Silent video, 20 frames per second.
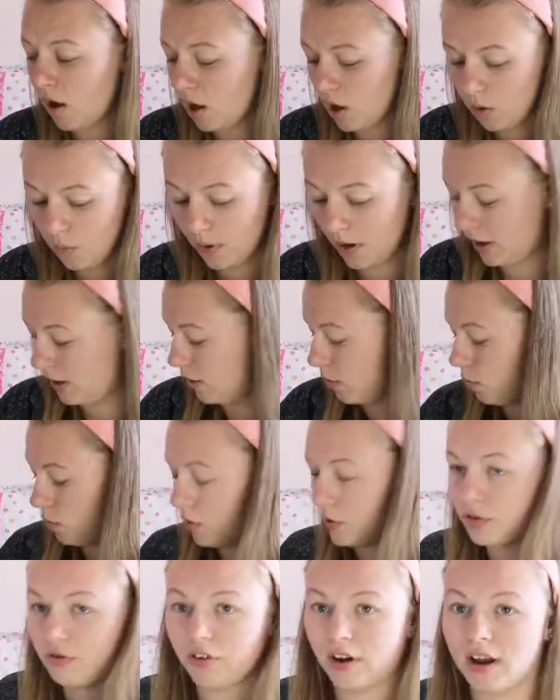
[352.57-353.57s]
Halloween
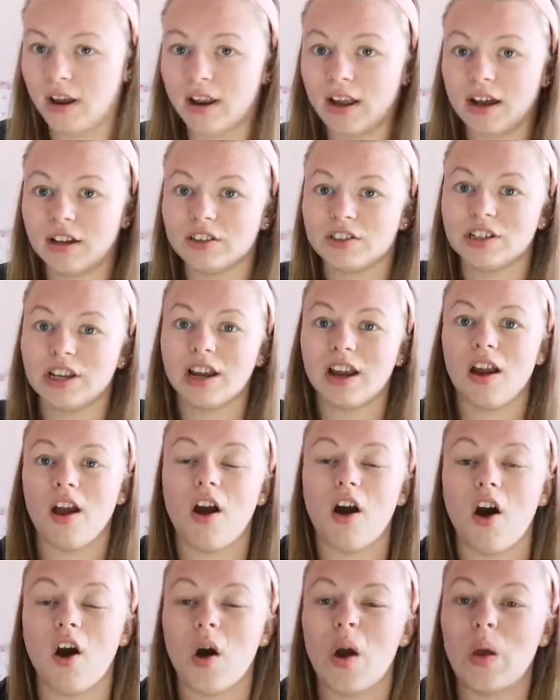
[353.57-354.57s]
was great last year.
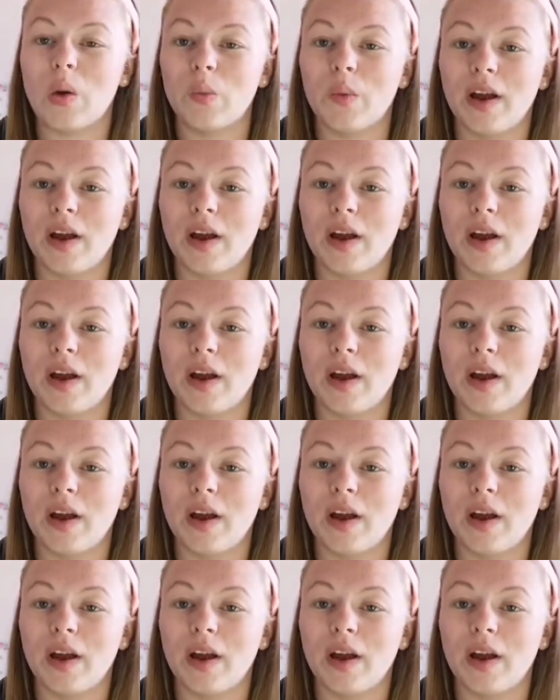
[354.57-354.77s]
I